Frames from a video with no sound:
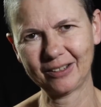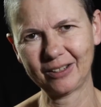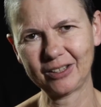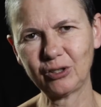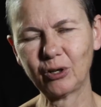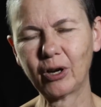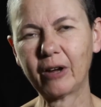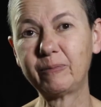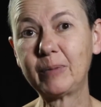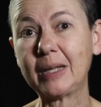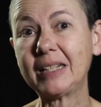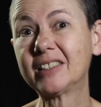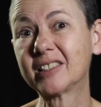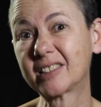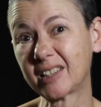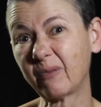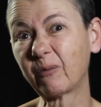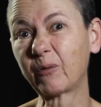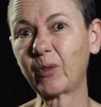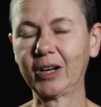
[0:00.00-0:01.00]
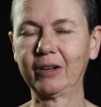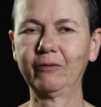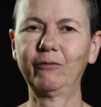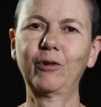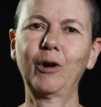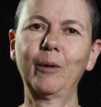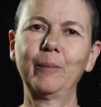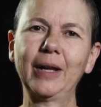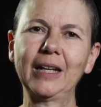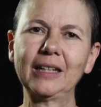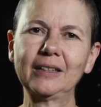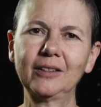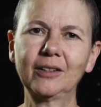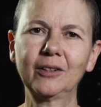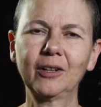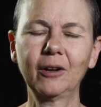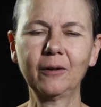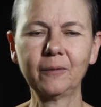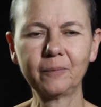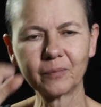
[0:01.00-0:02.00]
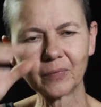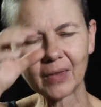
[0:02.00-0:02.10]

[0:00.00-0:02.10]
You have been suffering from it, you know.